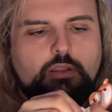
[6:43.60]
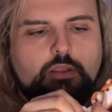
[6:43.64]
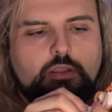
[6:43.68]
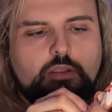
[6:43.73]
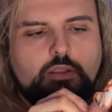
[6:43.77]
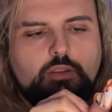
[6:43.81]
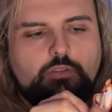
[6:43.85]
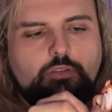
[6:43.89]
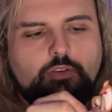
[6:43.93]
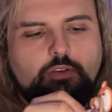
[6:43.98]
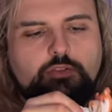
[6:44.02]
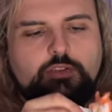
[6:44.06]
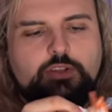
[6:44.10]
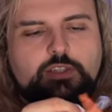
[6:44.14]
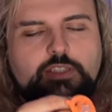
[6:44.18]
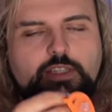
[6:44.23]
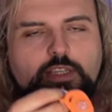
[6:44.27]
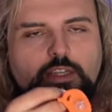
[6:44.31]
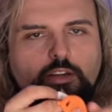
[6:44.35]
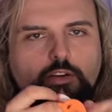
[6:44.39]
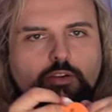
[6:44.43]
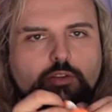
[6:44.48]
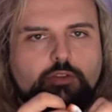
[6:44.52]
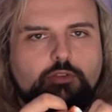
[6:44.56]
you've
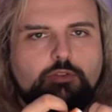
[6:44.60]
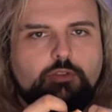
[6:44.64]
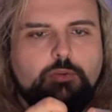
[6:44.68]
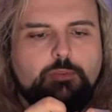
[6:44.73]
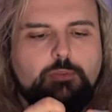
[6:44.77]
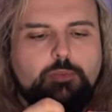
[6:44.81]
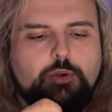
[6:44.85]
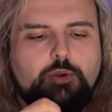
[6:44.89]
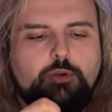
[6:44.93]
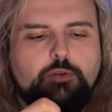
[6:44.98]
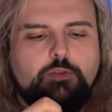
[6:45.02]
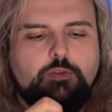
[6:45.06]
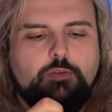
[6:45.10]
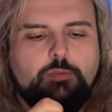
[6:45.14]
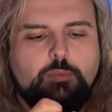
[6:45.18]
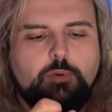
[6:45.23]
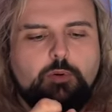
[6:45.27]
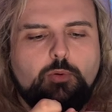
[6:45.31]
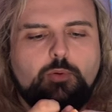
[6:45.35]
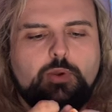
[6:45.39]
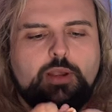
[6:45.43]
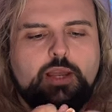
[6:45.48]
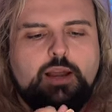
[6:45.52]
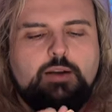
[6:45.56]
obviously got the
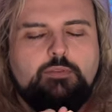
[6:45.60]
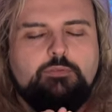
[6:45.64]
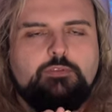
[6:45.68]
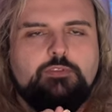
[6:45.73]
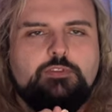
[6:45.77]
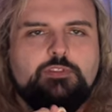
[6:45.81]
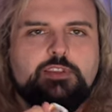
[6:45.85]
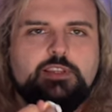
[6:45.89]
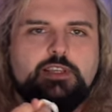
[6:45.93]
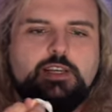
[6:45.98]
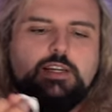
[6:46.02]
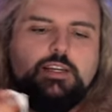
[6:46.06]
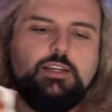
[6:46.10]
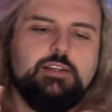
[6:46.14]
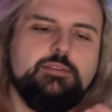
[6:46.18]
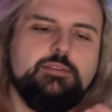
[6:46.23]
removable comforter,